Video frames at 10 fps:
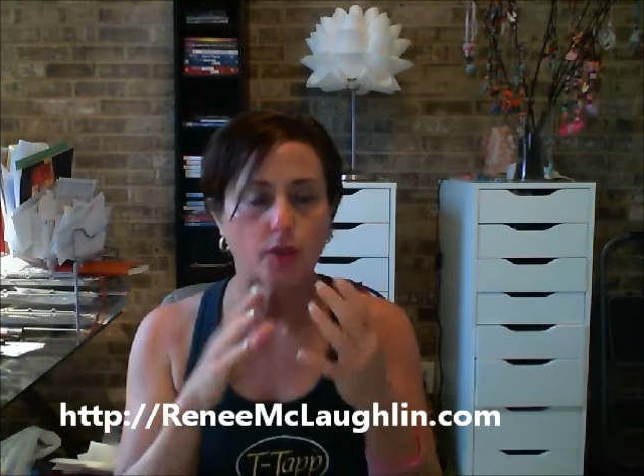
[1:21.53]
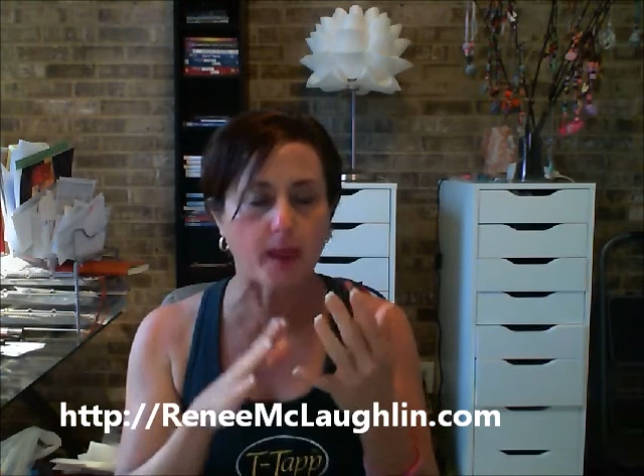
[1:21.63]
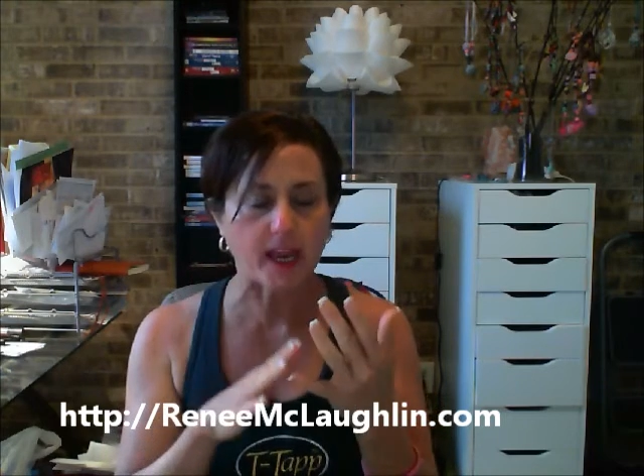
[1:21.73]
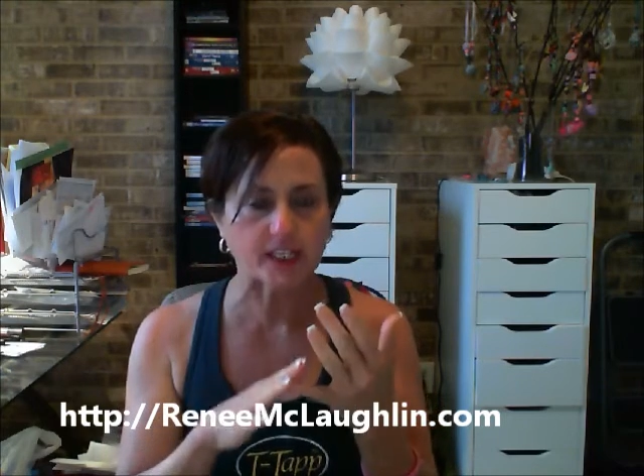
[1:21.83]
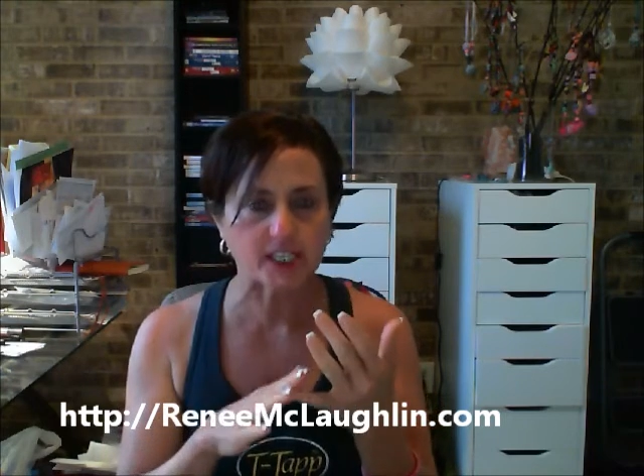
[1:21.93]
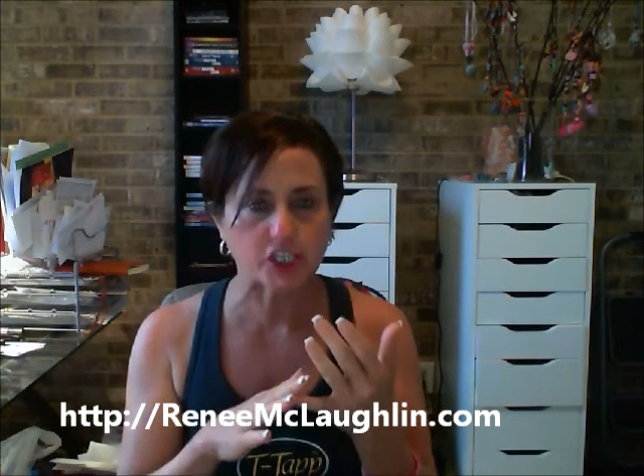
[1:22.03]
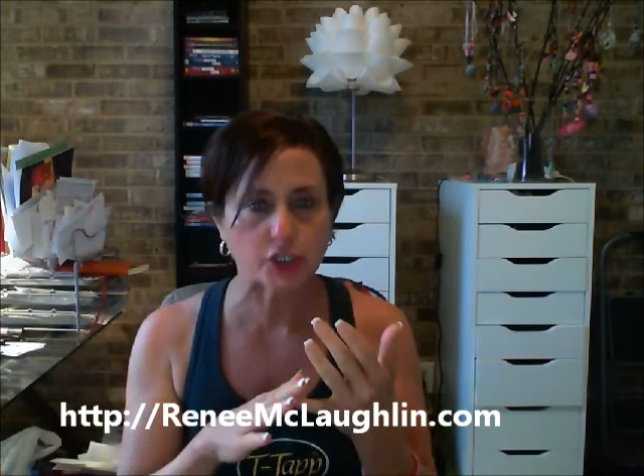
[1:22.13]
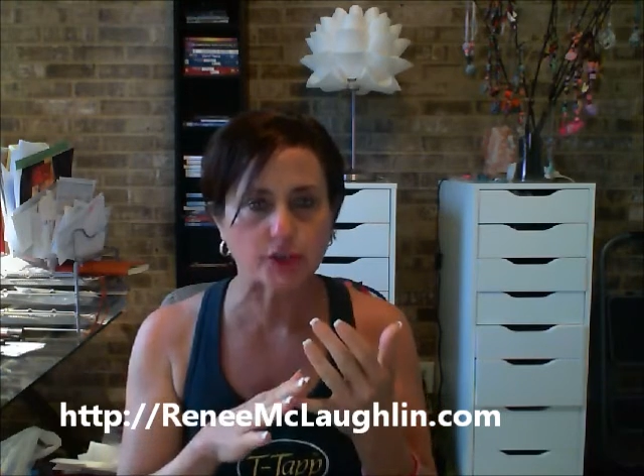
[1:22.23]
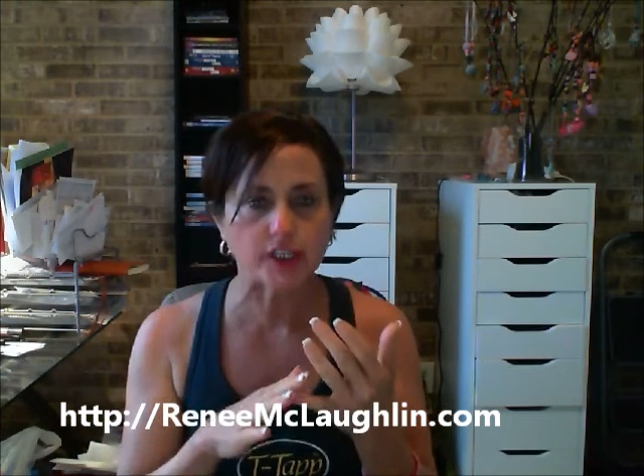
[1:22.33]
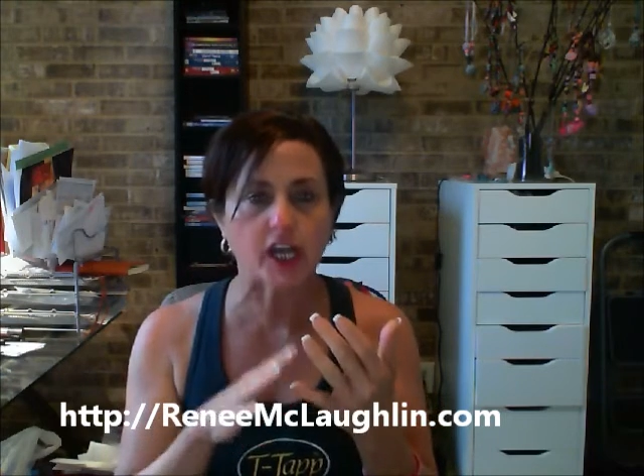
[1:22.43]

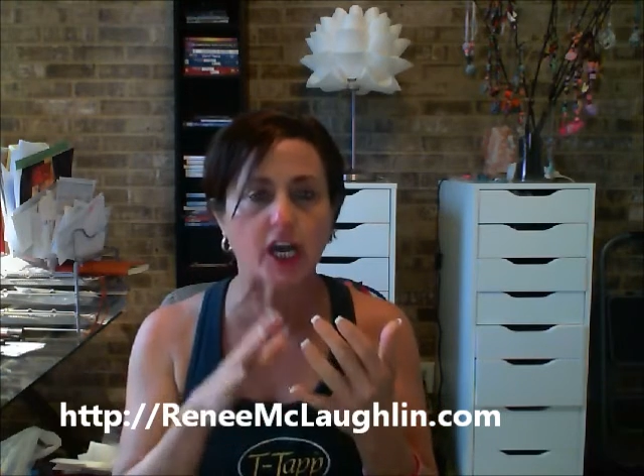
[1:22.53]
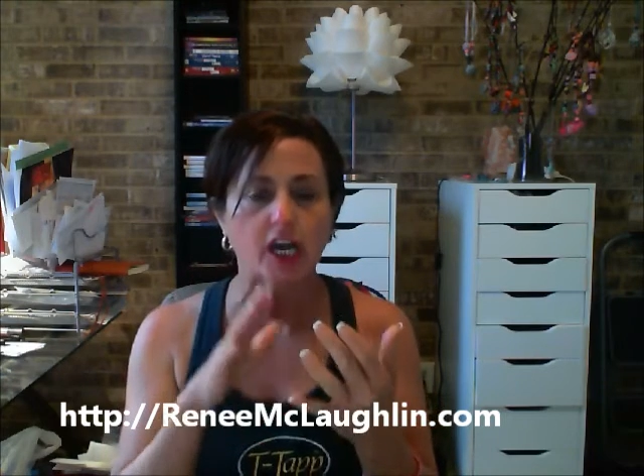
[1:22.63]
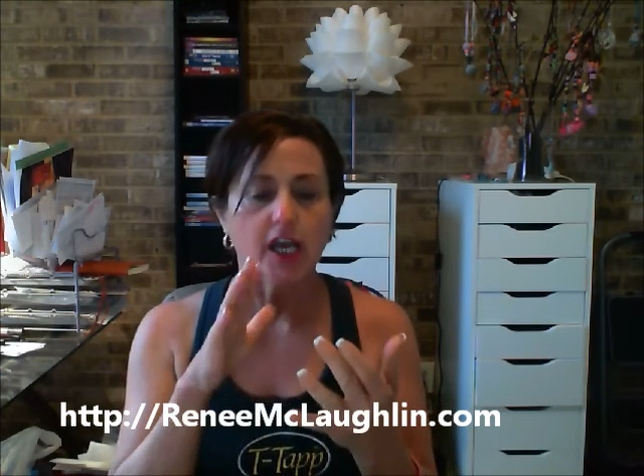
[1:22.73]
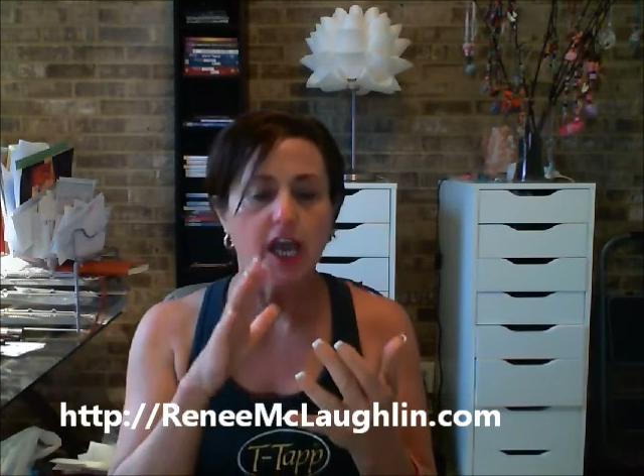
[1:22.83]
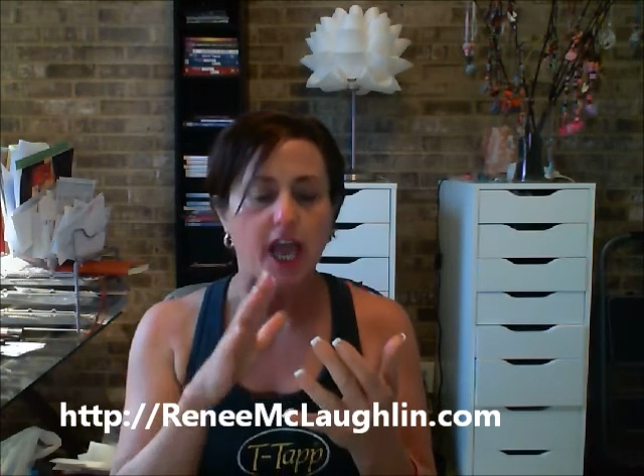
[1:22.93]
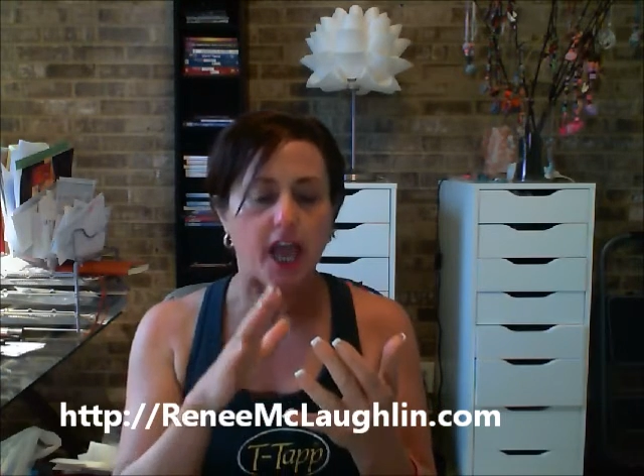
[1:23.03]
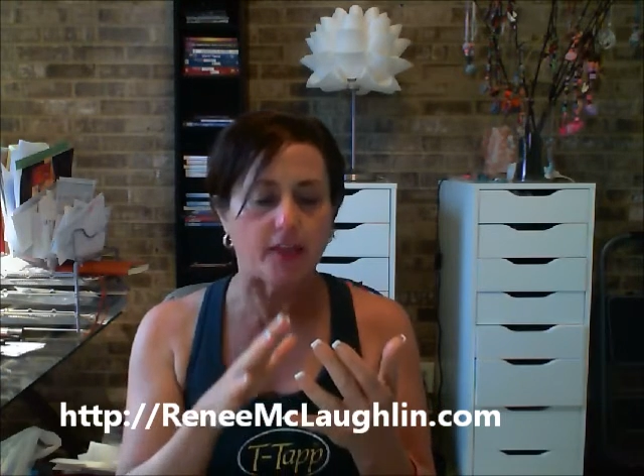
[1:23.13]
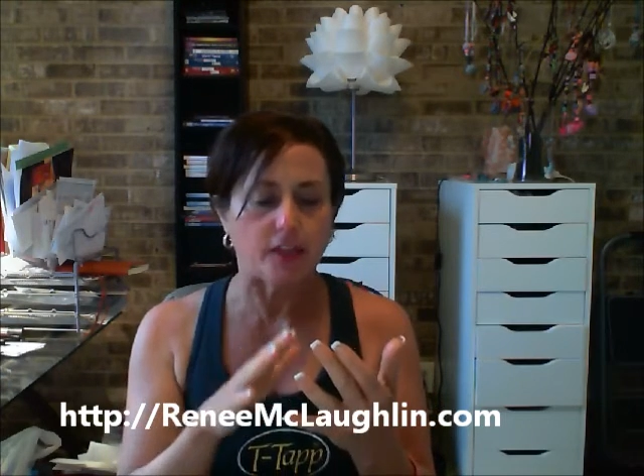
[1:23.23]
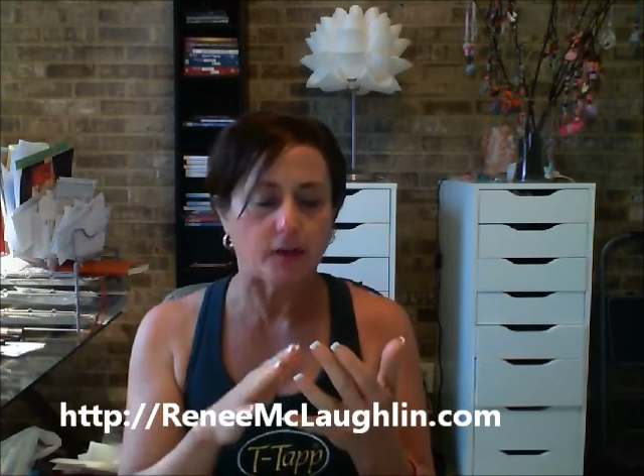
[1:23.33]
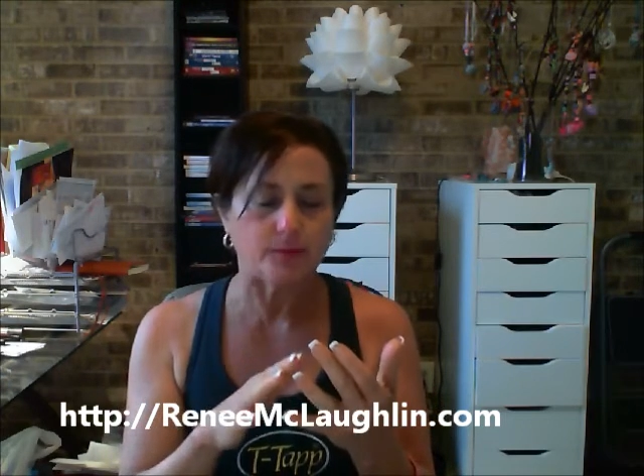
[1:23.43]
bacteria
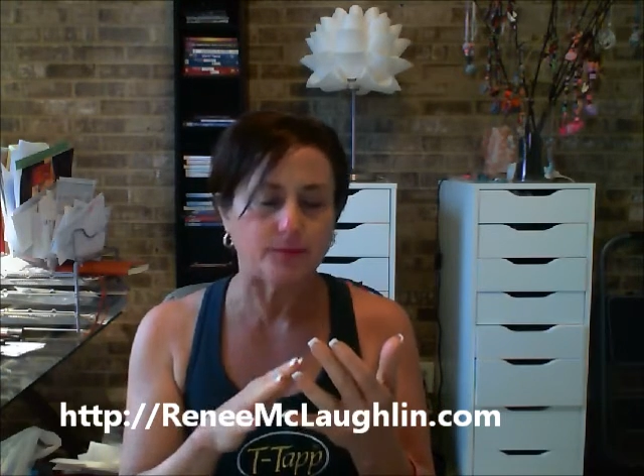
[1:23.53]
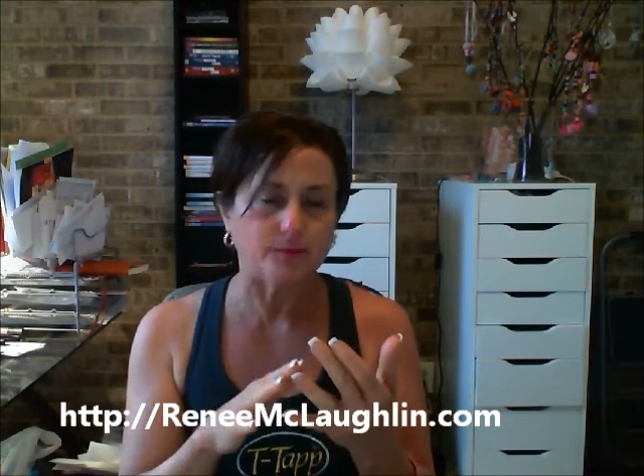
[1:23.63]
and the